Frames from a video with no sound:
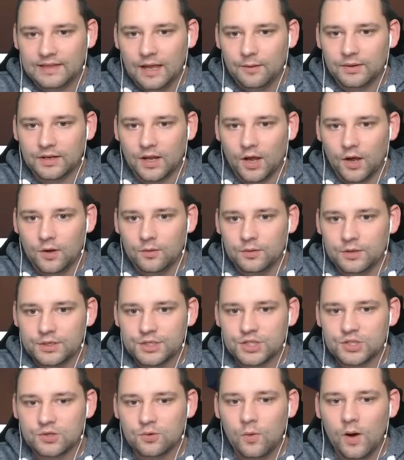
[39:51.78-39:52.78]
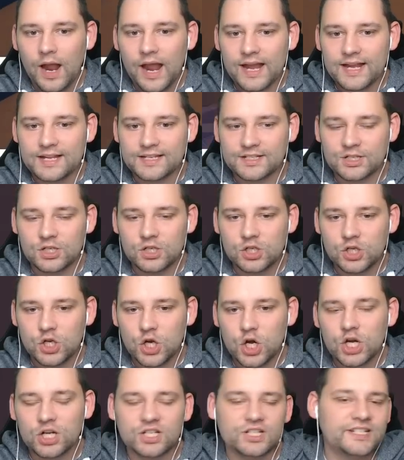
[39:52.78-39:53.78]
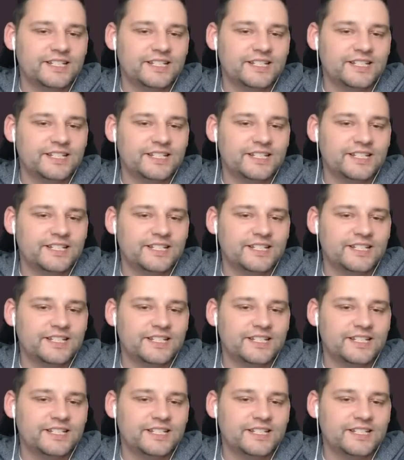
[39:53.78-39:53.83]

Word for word: there we go. Sweet, good